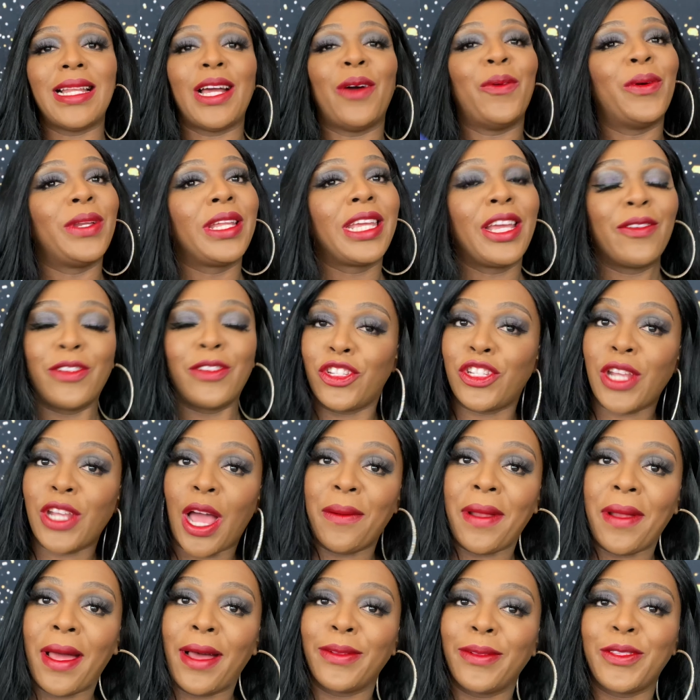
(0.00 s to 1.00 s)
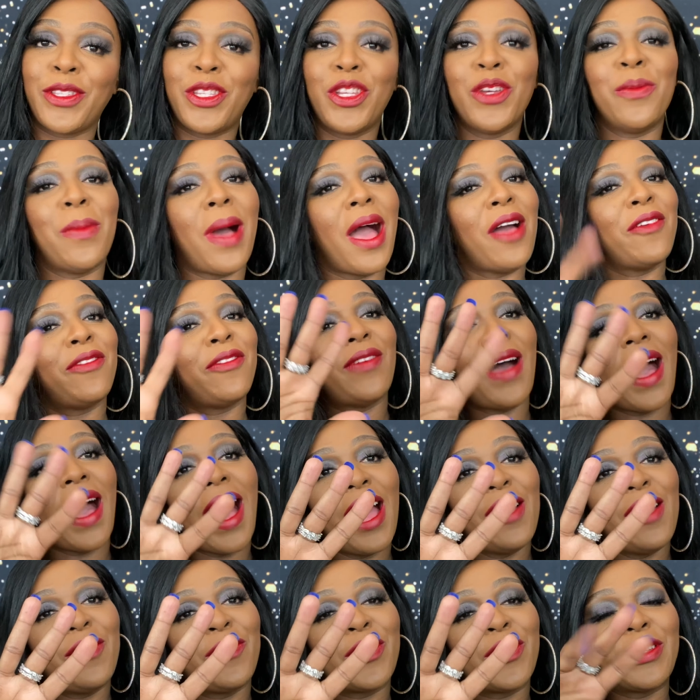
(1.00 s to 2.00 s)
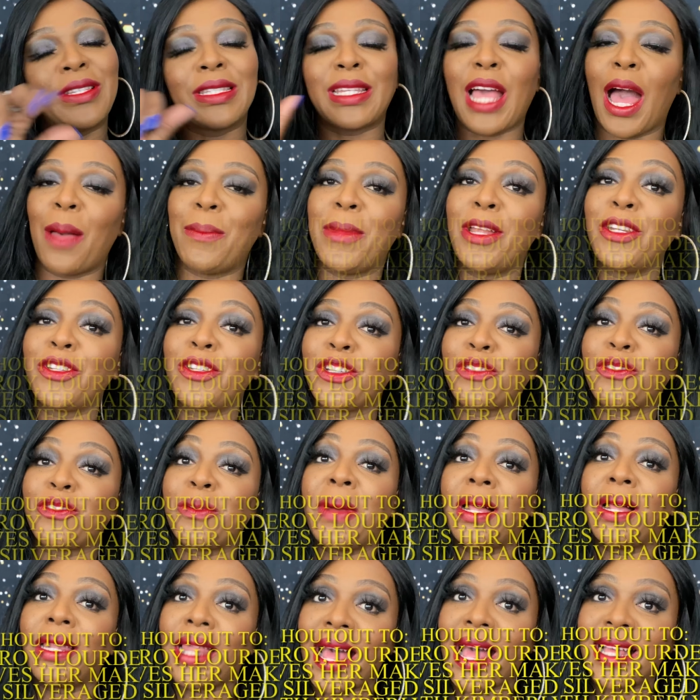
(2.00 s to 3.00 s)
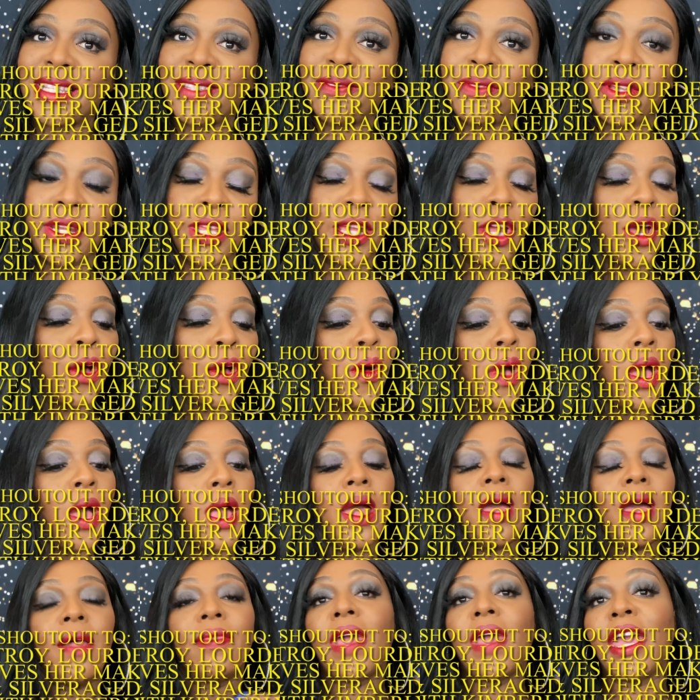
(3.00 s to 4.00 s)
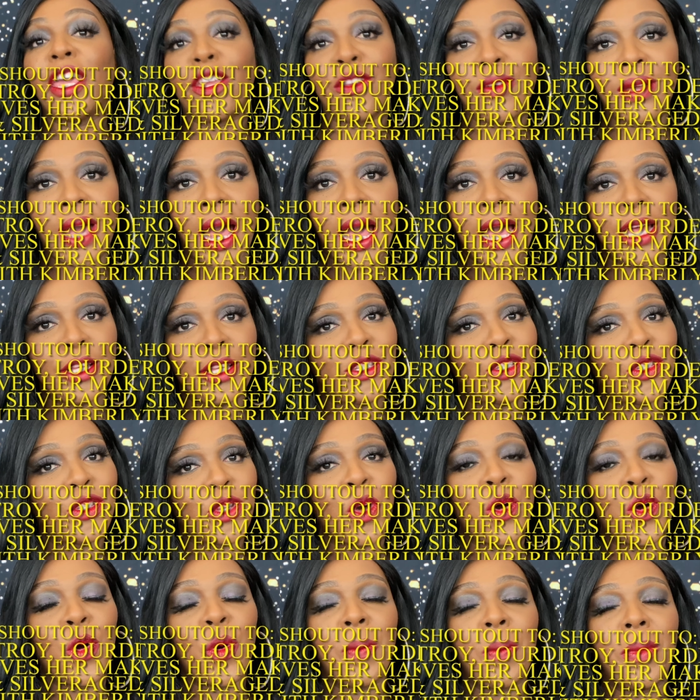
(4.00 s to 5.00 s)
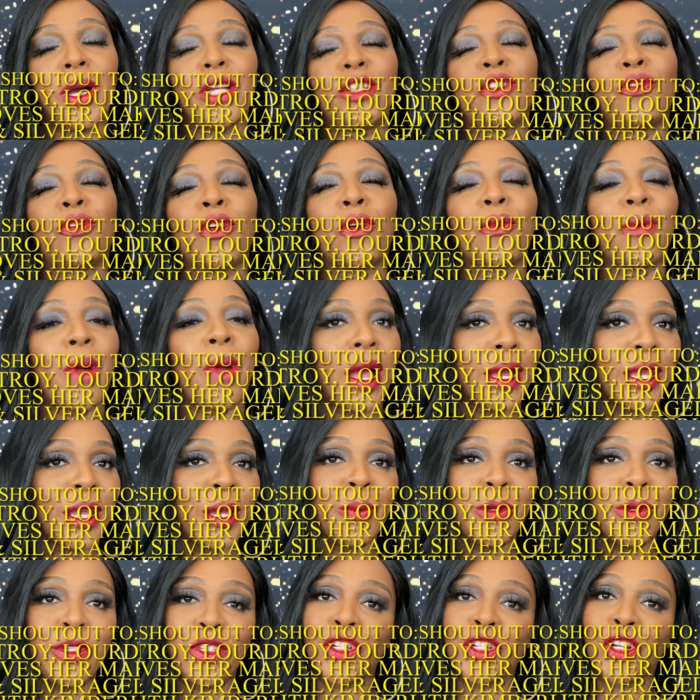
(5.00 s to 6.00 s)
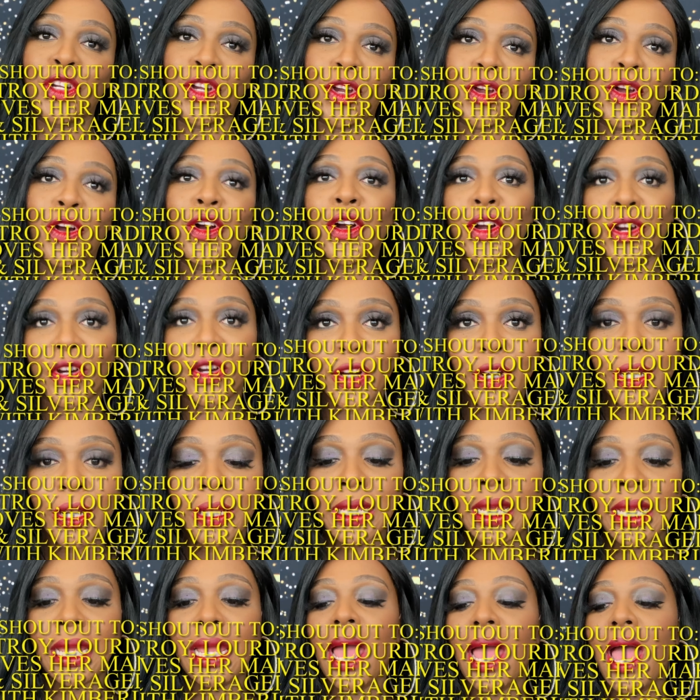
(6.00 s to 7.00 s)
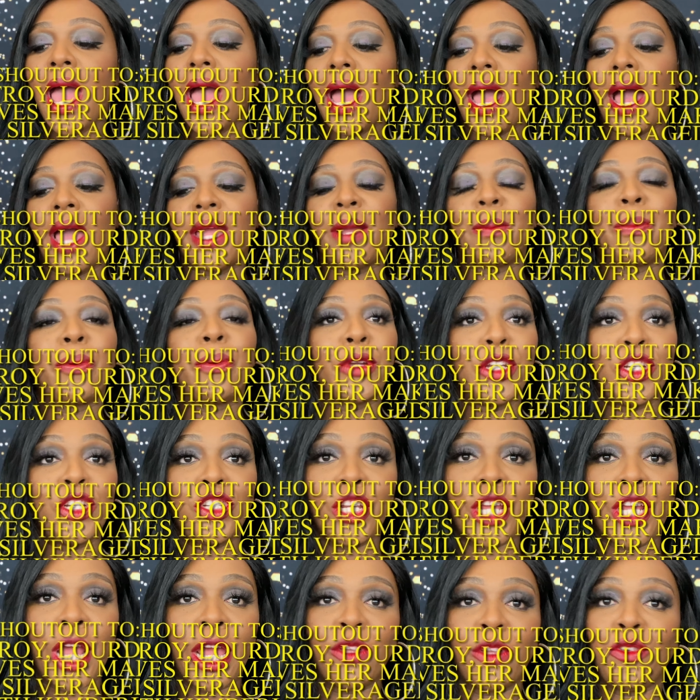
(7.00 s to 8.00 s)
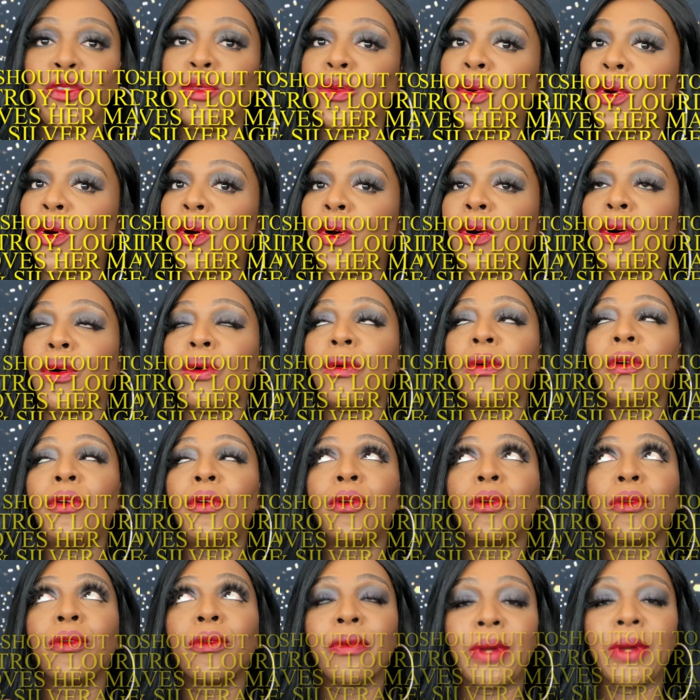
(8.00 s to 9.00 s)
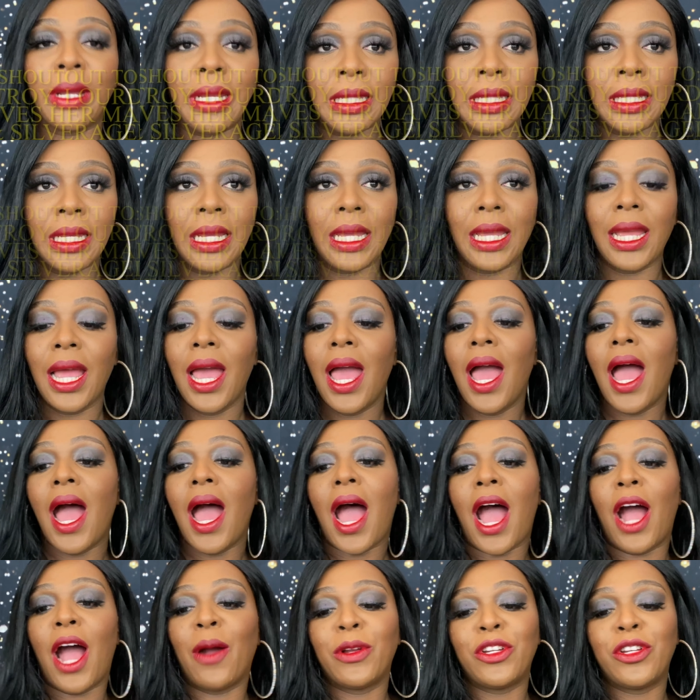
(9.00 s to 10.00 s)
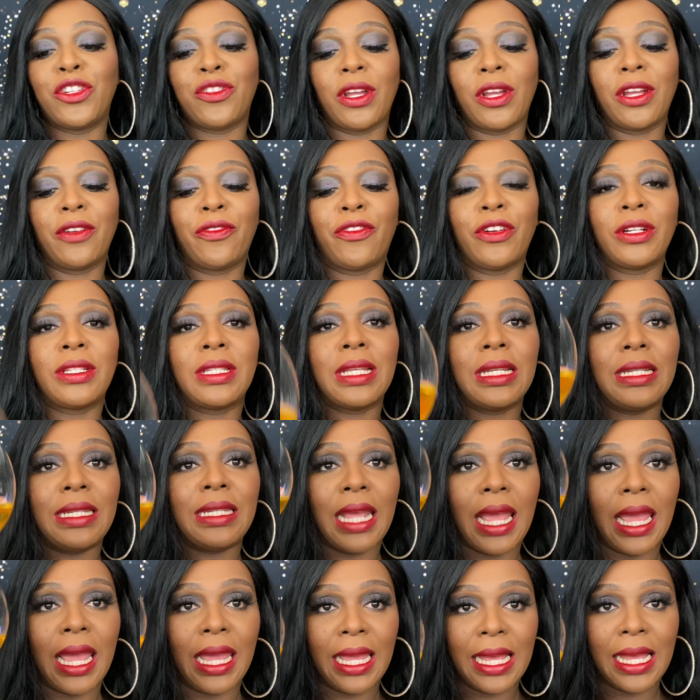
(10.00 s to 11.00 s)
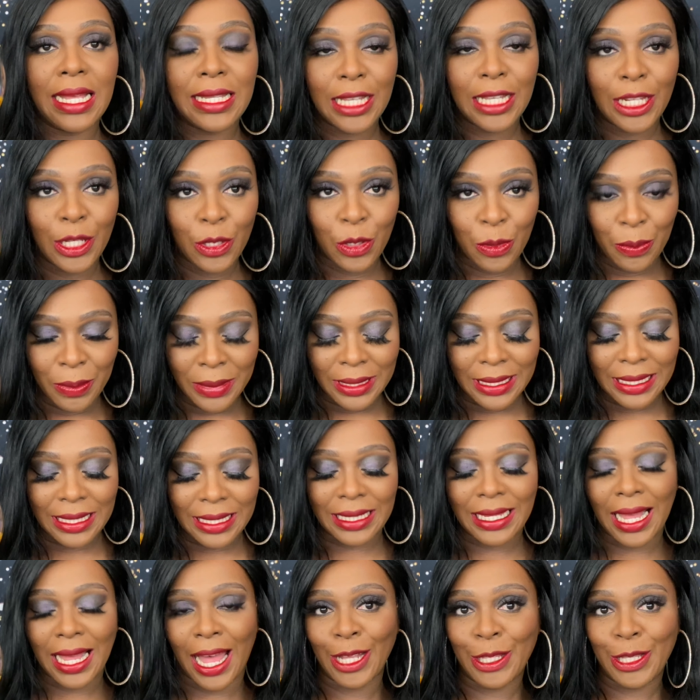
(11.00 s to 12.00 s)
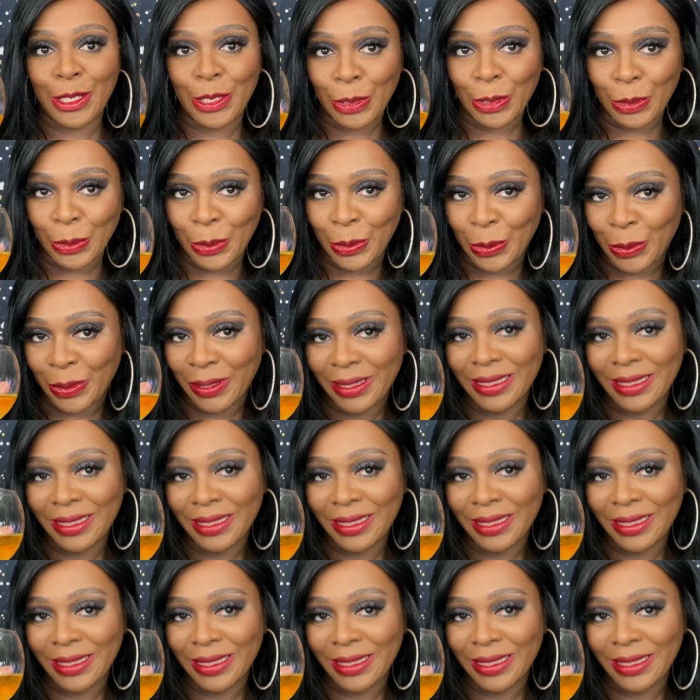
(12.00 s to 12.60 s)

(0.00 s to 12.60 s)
I want to give a shout out to my five first commenters from my last video. Thank you guys so much for rocking with your girl early. I appreciate you all greatly. Our drink for today is a little Moscato.